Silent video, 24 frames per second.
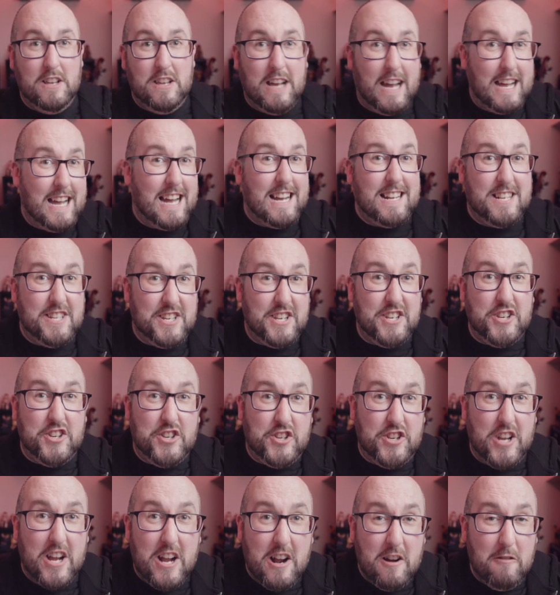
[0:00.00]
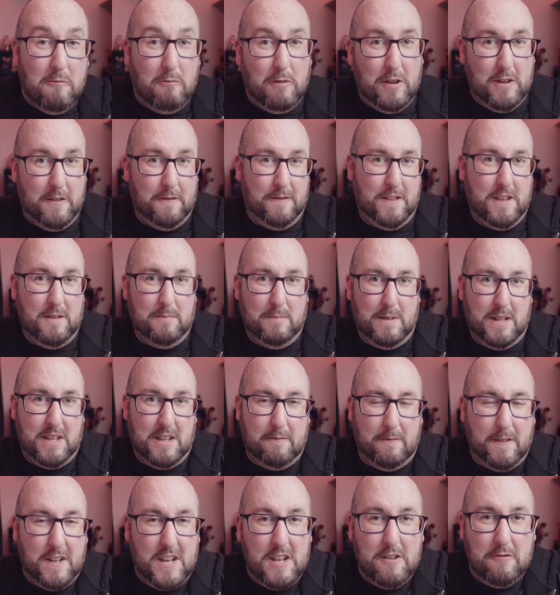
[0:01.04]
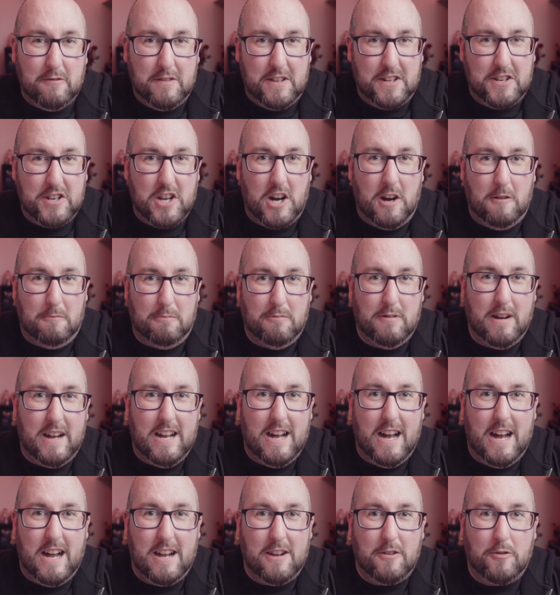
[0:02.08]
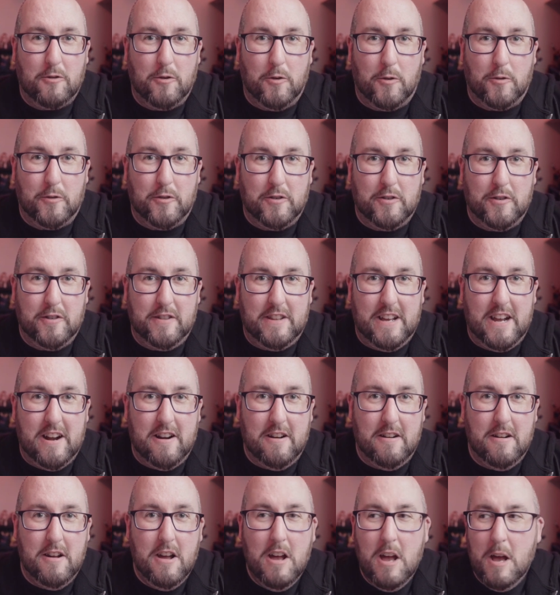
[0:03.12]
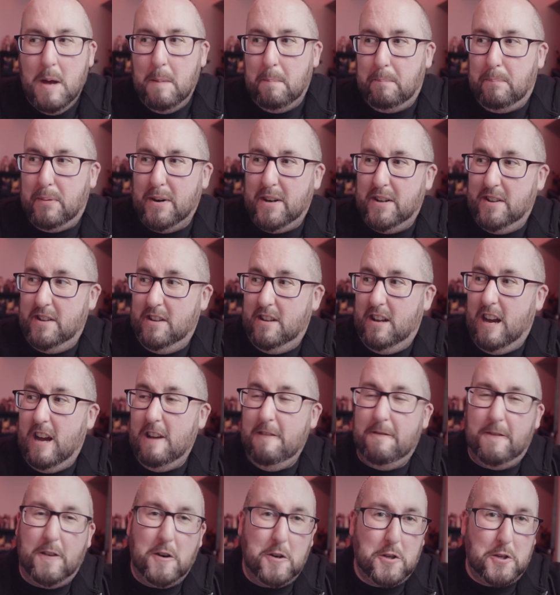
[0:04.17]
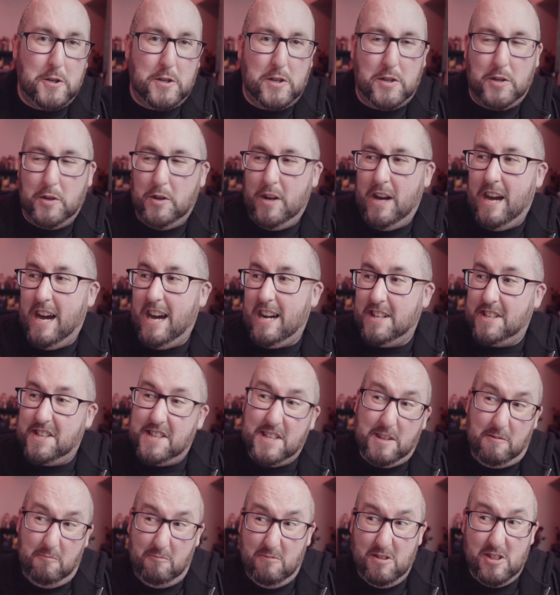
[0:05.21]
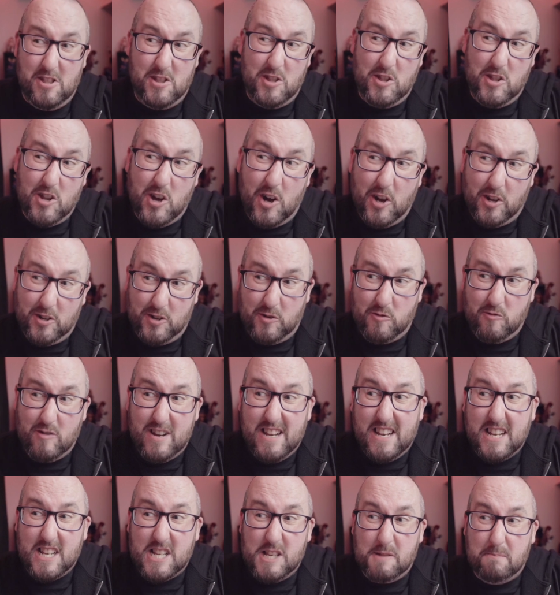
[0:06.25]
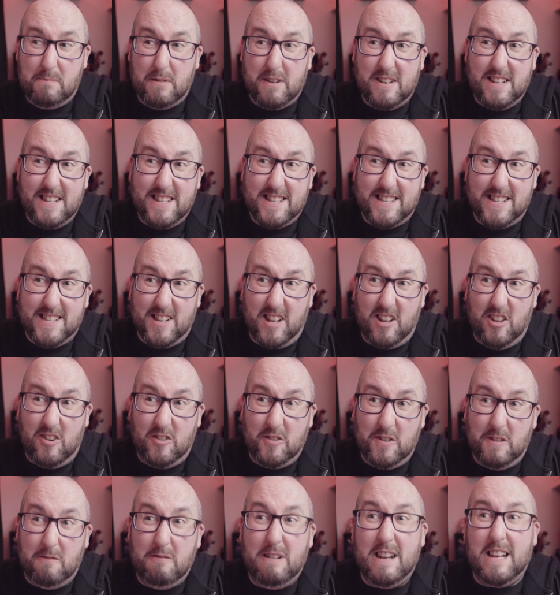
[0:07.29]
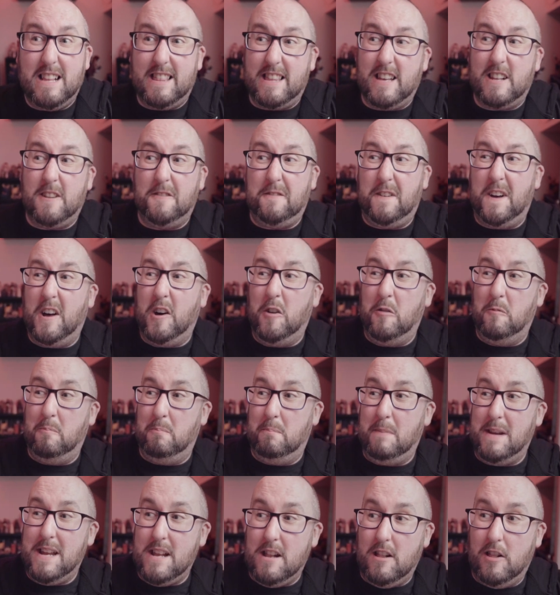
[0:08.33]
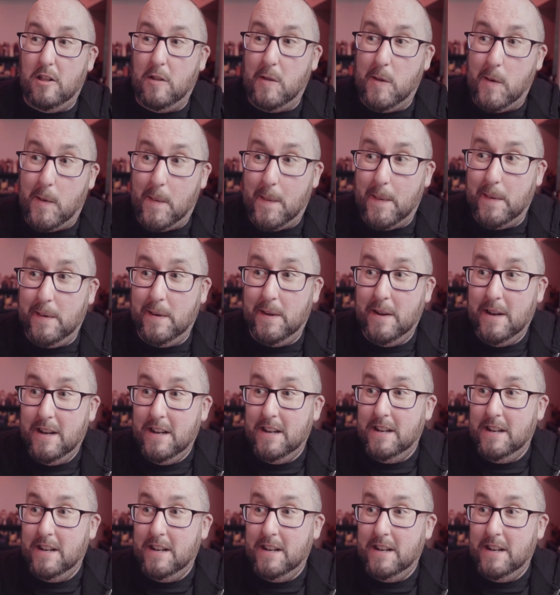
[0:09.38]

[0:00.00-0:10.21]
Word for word: I actually share one of them in the video in the top right hand corner there. But I've also had some not great experiences along the way that have helped me learn